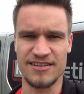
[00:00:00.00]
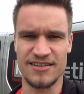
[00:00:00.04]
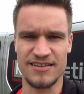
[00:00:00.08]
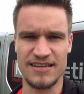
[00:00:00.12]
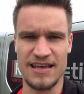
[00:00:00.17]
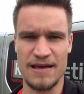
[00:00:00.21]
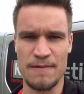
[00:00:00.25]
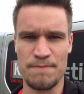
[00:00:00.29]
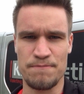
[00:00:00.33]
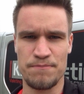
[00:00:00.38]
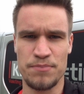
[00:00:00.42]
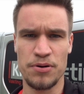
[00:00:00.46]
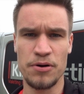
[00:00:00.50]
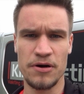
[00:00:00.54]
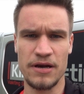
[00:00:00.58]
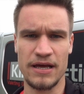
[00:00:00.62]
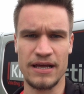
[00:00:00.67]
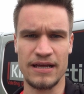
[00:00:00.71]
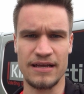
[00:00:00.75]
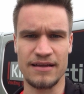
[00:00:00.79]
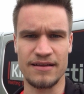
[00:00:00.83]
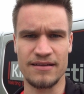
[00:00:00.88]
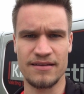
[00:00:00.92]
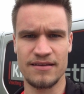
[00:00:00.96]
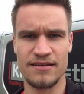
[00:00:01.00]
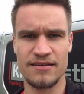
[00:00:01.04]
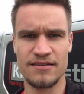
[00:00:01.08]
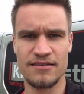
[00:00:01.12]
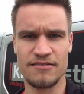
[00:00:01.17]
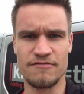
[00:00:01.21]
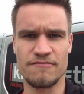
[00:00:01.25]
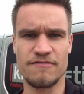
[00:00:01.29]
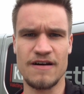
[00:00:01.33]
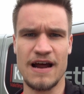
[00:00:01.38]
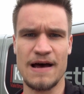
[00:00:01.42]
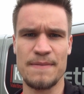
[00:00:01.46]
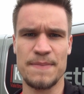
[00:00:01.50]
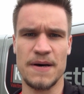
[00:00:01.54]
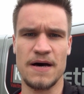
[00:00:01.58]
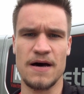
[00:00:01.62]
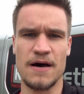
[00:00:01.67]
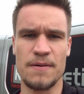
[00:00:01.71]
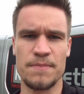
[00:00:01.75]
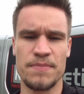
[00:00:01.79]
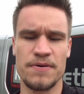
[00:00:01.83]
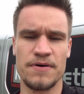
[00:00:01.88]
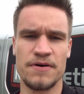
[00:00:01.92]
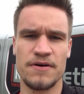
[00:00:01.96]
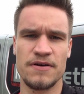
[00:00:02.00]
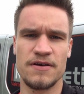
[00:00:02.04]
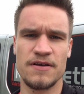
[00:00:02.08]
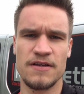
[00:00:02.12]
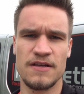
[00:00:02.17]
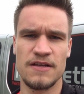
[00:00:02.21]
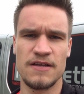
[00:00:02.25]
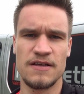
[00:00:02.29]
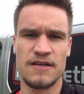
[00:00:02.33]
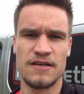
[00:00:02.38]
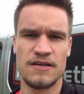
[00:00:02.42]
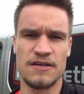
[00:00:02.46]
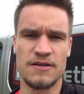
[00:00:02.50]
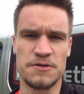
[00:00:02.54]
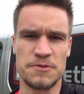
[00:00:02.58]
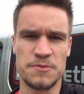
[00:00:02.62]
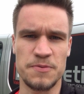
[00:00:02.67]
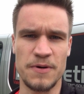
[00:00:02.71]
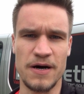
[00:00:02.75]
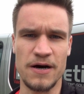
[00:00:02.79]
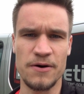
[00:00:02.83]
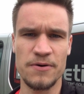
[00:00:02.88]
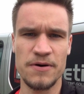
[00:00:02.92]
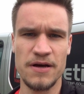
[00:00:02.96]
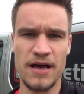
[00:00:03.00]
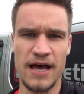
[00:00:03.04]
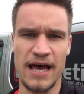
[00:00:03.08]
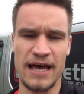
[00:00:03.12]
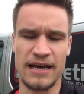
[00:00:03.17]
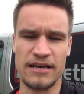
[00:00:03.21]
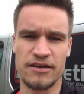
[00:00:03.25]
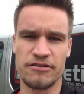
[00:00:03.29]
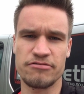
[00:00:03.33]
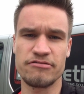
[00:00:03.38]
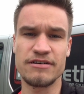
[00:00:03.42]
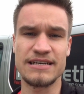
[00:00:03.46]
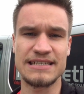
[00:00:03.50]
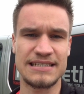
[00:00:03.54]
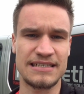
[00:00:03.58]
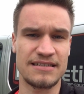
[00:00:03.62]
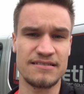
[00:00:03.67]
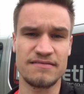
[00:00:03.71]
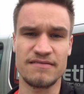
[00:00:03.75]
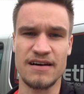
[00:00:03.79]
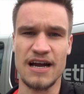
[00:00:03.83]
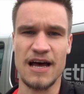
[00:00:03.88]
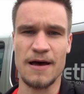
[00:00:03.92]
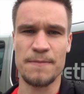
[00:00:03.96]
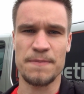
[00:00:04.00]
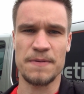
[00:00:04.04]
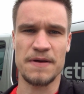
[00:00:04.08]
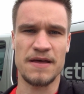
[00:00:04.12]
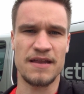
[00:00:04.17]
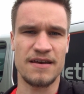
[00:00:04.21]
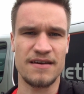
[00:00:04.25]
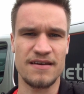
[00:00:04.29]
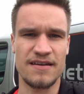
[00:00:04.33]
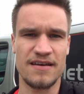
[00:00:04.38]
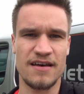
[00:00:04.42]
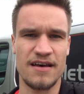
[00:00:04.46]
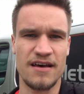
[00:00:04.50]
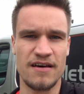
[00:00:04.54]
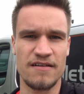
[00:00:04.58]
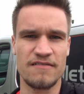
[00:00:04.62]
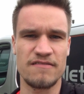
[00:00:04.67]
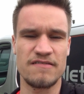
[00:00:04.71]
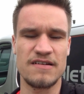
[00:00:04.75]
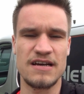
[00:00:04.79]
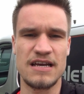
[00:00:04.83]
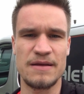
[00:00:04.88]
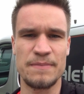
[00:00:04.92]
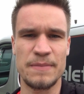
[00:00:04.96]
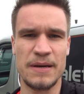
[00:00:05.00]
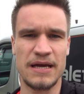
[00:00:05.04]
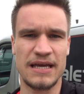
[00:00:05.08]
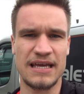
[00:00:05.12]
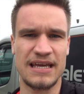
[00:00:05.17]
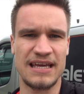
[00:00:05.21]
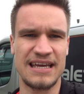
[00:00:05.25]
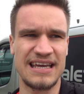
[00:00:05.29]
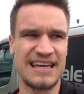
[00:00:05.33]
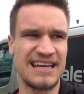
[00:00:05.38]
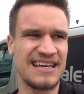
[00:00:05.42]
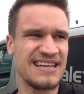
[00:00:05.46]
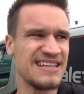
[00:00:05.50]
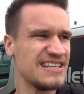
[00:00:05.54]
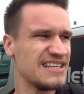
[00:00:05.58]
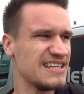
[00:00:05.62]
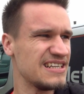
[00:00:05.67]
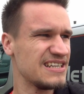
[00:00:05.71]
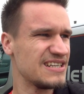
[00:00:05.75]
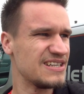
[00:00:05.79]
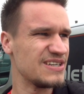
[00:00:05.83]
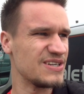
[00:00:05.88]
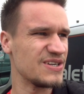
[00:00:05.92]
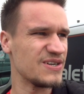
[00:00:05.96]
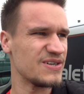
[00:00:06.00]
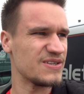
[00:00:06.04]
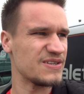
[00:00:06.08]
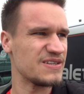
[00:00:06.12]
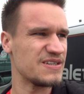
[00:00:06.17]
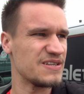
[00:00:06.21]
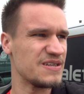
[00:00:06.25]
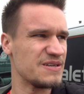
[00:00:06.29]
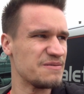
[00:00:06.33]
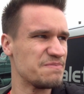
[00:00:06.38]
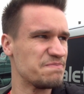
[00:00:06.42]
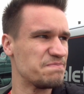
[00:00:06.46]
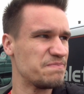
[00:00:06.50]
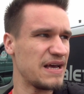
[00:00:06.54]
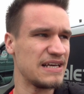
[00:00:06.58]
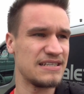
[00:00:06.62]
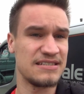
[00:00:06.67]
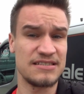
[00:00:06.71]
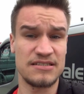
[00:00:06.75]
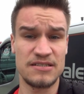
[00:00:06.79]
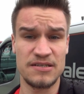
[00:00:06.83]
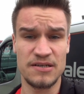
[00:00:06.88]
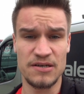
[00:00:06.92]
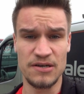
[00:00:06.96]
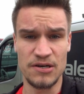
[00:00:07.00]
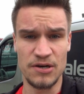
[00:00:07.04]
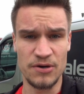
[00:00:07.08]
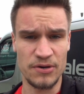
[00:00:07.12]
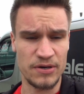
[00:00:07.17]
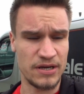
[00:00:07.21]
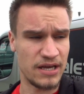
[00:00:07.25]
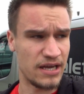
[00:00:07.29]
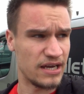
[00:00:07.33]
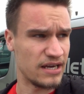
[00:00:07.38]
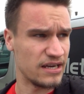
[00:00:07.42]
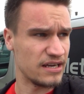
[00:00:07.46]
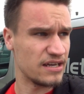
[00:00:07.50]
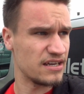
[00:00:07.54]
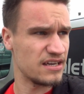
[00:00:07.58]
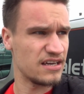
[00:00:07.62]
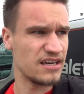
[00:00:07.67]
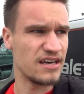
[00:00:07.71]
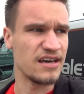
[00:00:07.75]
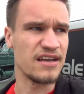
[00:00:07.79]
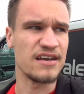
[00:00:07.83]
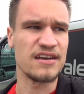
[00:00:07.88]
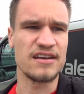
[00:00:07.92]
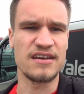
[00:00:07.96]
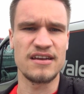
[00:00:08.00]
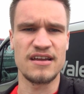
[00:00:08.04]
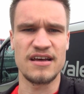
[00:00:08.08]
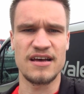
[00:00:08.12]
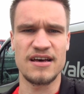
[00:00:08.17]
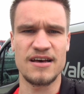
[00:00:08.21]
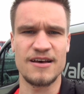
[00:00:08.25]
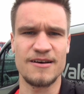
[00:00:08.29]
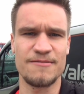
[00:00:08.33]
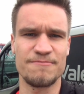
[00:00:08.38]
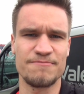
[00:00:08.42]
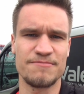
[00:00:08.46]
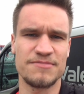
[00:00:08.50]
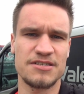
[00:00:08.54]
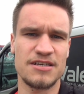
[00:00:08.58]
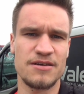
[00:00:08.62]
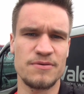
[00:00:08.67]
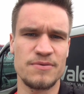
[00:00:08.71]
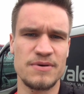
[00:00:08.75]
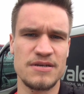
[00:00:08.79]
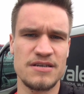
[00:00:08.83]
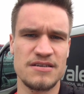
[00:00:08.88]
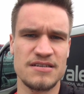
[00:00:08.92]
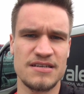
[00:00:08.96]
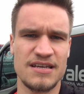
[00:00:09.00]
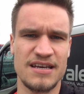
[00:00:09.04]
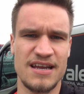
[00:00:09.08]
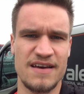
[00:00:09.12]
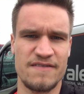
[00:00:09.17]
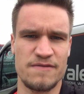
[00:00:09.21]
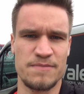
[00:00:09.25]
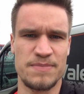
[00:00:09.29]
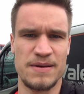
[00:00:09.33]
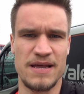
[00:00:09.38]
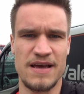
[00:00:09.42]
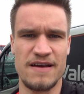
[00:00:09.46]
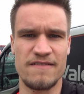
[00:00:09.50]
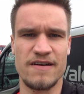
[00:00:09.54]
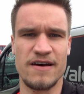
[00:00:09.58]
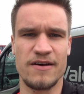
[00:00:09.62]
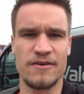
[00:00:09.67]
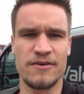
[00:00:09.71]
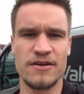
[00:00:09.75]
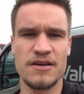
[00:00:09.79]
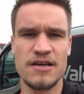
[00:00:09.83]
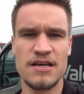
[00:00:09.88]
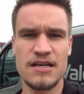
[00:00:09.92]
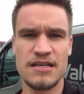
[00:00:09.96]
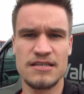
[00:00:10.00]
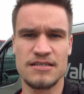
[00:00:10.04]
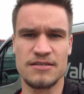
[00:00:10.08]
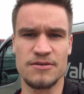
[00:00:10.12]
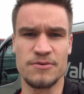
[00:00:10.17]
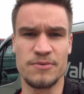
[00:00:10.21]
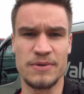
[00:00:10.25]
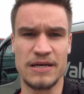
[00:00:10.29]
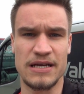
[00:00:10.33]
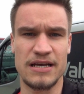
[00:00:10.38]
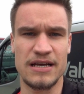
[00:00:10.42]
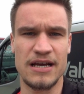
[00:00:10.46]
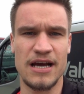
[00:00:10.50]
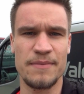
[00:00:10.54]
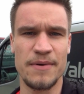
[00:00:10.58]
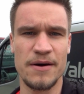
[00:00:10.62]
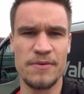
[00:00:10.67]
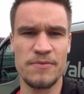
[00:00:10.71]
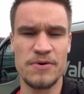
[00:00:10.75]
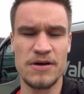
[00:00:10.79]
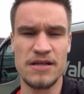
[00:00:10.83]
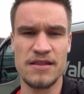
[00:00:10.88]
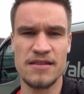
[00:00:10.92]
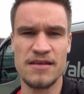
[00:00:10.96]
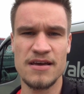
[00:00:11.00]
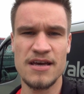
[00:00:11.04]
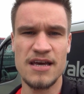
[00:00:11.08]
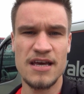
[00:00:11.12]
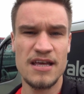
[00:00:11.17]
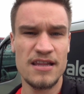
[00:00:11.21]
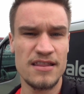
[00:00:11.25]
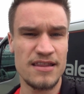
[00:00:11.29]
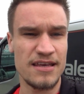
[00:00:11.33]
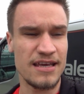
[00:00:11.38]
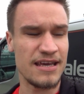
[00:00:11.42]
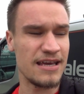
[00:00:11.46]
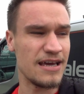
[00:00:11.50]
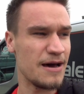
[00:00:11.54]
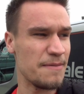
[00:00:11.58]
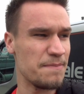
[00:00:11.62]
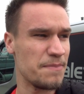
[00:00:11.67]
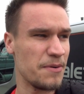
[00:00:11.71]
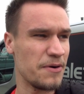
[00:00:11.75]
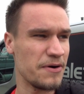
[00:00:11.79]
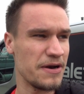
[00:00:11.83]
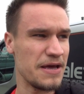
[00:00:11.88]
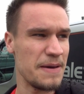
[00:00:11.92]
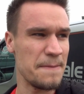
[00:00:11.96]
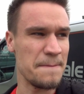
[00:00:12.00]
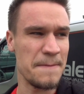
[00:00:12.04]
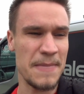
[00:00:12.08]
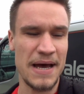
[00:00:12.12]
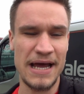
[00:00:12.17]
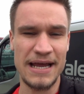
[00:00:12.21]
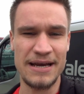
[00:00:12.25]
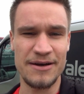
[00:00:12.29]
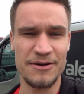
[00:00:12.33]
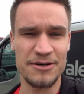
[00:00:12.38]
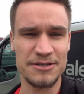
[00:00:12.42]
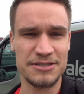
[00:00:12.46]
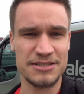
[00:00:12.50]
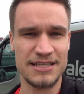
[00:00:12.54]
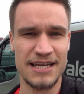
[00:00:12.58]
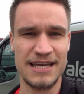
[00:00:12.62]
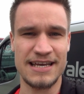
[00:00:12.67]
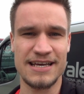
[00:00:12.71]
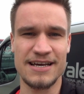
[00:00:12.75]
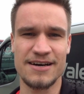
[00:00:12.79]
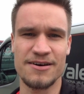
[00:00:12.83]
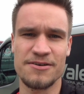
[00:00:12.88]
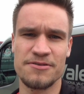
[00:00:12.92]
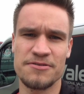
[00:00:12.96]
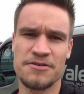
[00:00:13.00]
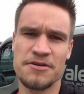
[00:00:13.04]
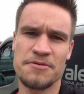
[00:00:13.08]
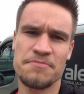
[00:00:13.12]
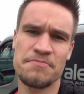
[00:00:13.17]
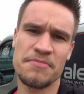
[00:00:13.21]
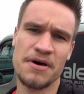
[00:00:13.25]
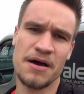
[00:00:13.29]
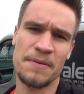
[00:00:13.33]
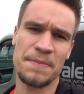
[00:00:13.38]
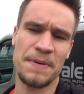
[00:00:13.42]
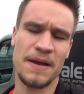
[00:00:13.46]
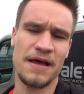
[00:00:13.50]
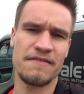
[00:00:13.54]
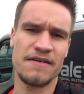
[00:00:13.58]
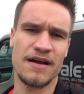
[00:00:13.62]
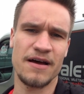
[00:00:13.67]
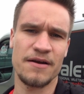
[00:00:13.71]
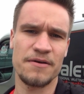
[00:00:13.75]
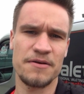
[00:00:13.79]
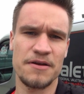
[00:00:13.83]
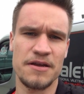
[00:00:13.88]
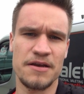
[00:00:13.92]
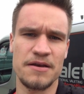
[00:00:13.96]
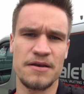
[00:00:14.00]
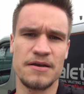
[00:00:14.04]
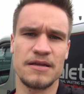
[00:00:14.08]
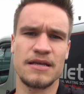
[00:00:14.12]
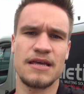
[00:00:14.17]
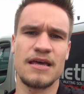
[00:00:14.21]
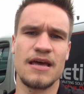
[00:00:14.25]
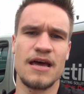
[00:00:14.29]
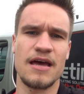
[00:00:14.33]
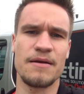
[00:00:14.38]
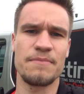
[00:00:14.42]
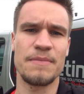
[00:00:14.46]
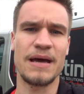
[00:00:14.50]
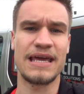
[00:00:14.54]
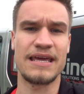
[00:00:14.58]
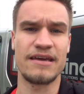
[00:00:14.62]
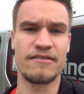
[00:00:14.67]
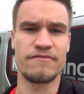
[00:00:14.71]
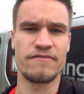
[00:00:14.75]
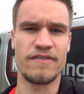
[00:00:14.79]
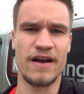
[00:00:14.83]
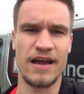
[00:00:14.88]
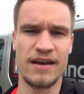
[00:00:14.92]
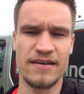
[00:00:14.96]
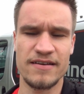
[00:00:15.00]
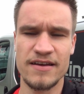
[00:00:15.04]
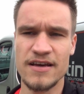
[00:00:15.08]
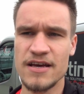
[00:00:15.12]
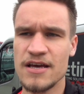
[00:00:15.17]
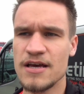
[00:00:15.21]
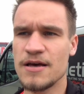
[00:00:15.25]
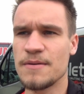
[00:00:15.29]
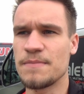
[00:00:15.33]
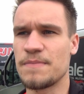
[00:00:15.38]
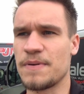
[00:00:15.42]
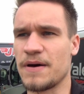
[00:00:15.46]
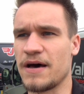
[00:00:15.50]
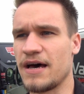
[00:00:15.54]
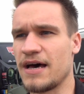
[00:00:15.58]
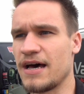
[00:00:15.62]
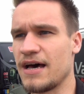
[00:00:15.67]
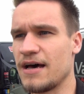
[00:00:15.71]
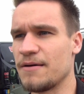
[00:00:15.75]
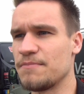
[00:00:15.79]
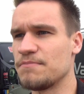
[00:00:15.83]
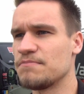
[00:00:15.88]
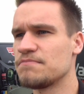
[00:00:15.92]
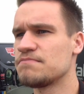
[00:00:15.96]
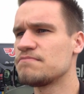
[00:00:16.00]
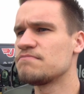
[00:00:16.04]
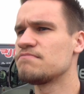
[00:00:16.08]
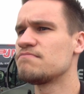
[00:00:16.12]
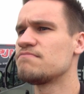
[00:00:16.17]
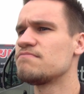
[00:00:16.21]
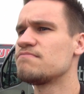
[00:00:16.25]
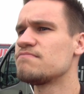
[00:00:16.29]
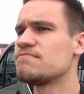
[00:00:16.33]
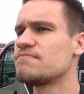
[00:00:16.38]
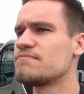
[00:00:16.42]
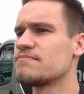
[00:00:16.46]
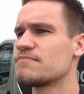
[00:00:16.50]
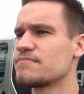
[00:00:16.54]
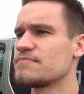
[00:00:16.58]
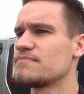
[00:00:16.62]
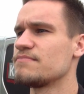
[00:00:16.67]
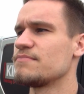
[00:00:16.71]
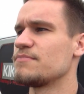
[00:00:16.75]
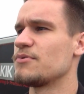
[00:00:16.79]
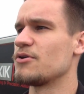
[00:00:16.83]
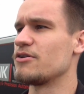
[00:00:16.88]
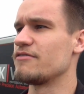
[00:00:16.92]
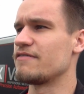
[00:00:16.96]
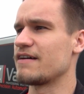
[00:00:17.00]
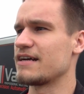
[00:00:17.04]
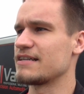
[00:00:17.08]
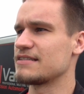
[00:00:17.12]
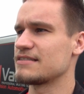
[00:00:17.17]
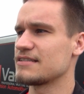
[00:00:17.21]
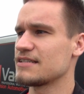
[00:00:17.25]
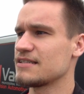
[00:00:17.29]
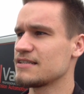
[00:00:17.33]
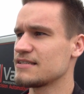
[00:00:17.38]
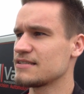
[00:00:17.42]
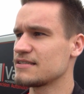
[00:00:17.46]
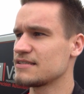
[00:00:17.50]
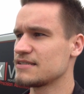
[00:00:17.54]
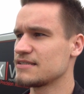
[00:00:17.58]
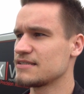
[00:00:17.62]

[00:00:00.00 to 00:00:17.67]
they're pulling the wrap up as well and creasing the wrap and really making it not the best looking, and so we're just gonna have a play around, see what we can come up with. The bonnet may not stay gold, might play around and make it red, but or eraser,